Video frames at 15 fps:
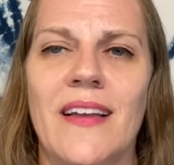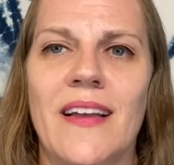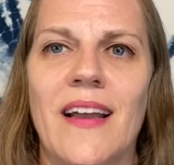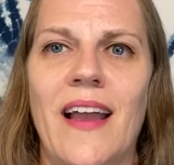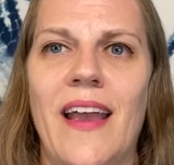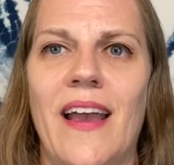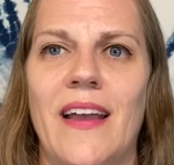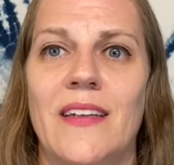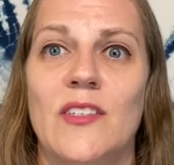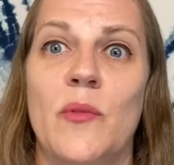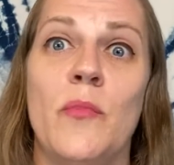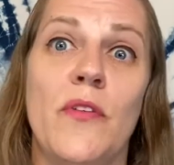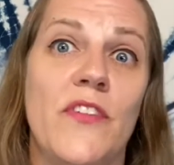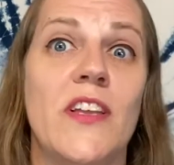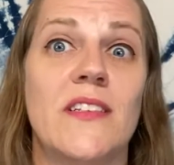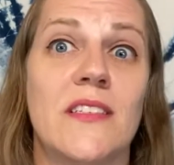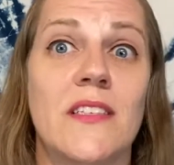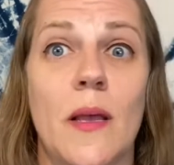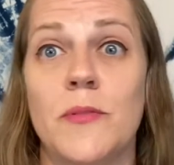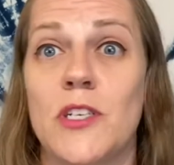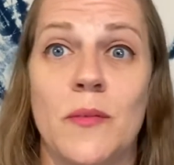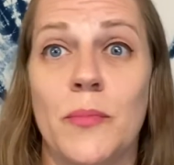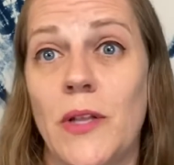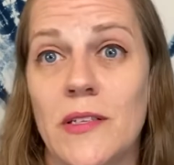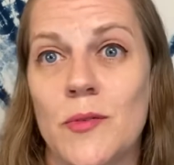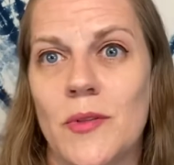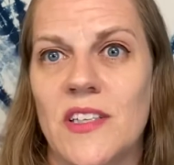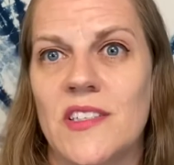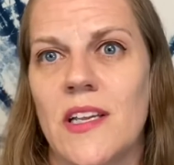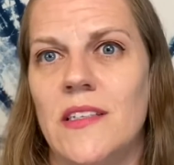And the movie Inception plays
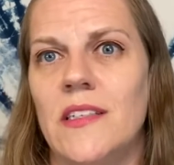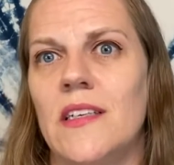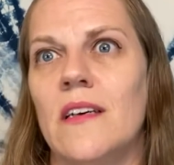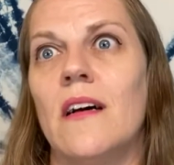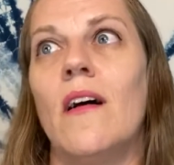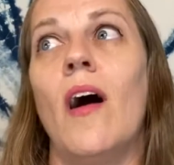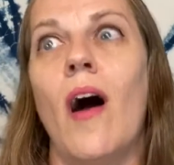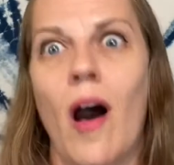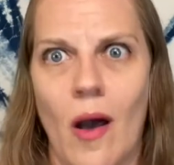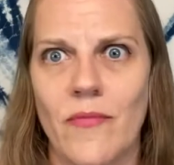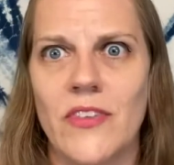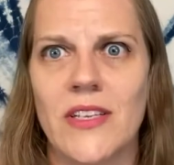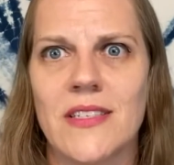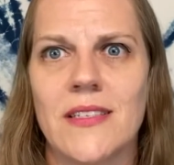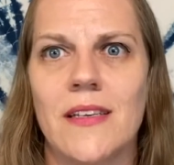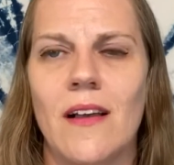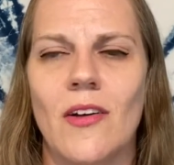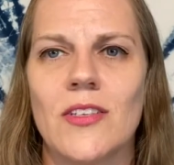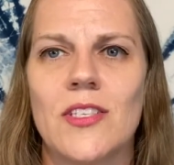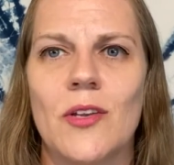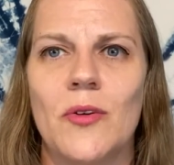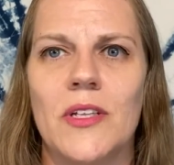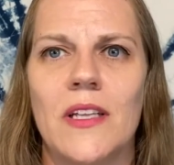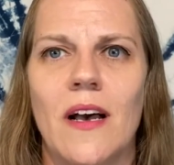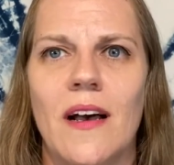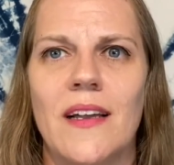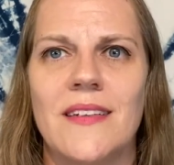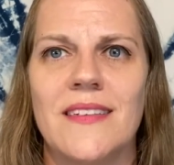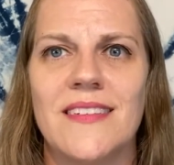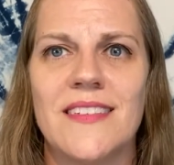with this idea, obviously, also a lot.